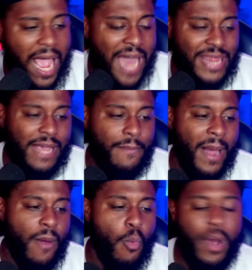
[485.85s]
I think
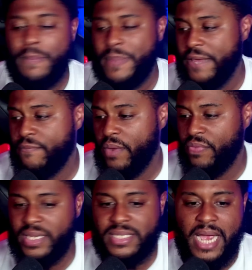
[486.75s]
my one beef with
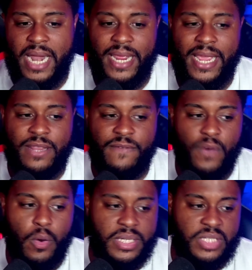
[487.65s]
the signing and the
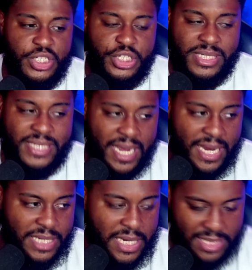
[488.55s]
focus on just getting
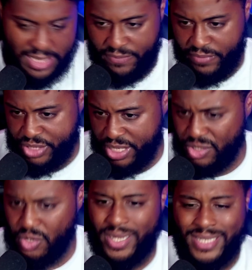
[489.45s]
Donte
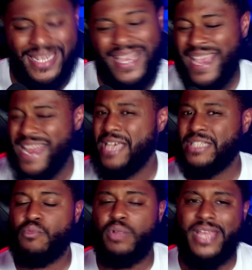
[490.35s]
Divincenzo is it
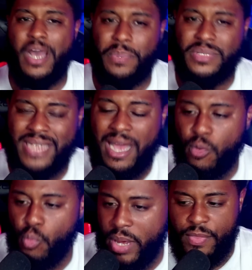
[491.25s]
doesn't really help us out
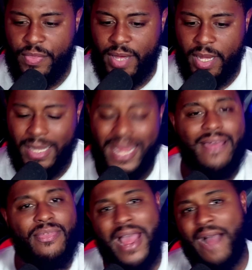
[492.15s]
with the
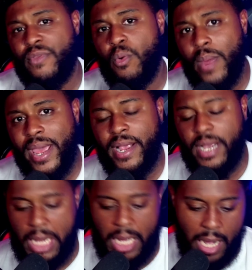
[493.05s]
length at the wing.
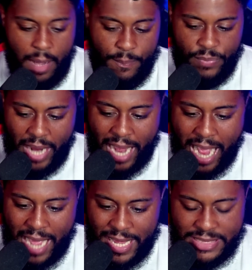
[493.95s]

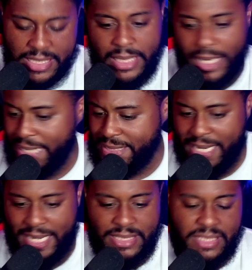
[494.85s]
He's, like I said,
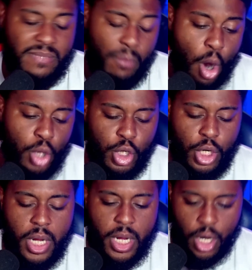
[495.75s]
he's a smaller
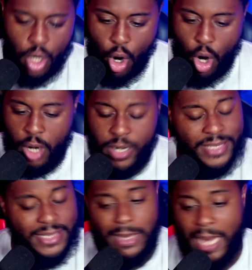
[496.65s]
guard, does
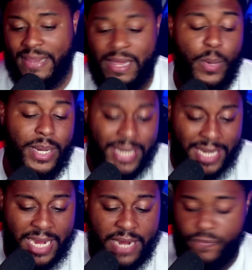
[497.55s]
a lot that we
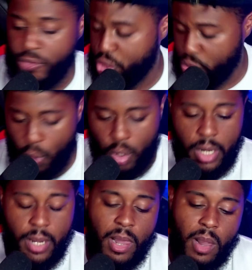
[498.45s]
need for sure,
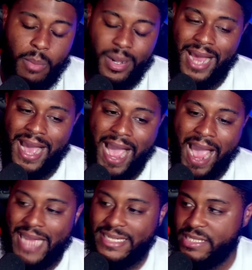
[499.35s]
but
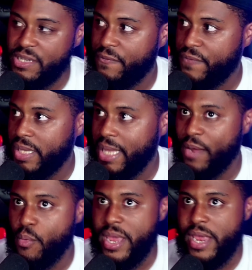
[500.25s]
I still feel like
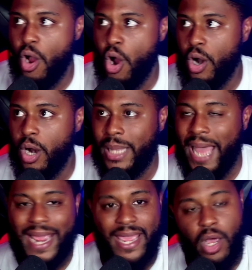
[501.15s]
we are
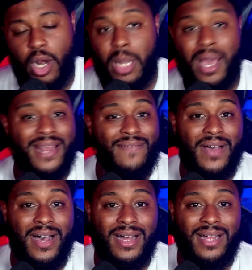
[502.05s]
lacking on a lot
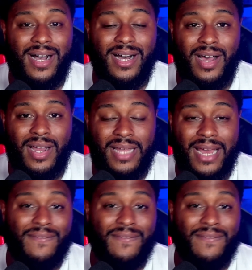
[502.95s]
of